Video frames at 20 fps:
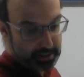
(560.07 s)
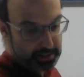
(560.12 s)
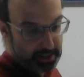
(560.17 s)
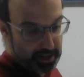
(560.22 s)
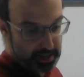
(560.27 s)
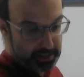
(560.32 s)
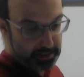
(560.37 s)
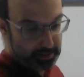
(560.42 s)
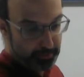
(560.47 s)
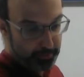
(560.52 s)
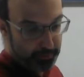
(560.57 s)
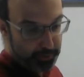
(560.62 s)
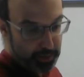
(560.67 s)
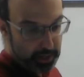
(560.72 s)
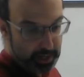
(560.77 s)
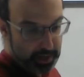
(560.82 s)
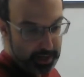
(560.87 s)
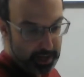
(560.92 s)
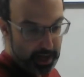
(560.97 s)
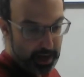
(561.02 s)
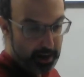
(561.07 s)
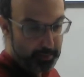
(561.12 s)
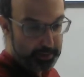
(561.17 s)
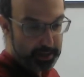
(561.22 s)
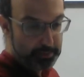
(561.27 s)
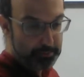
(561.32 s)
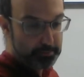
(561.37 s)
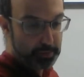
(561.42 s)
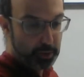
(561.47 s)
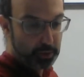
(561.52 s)
says, how
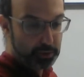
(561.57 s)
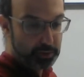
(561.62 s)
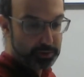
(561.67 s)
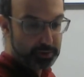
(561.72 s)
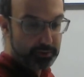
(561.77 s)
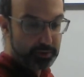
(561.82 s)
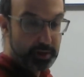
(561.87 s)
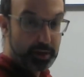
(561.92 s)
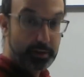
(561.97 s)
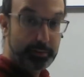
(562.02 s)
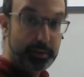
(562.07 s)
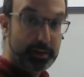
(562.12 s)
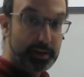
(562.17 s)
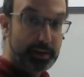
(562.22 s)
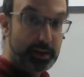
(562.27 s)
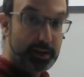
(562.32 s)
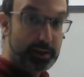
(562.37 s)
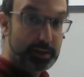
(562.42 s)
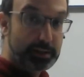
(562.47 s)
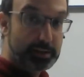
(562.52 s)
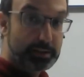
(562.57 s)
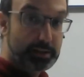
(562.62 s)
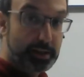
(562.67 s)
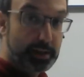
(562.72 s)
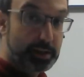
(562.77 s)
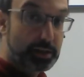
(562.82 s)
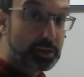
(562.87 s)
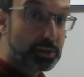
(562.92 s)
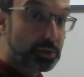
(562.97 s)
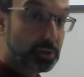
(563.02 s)
many moles of carbon
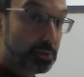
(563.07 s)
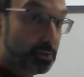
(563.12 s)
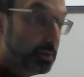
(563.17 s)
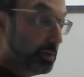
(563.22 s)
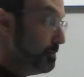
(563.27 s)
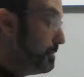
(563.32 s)
dioxide do we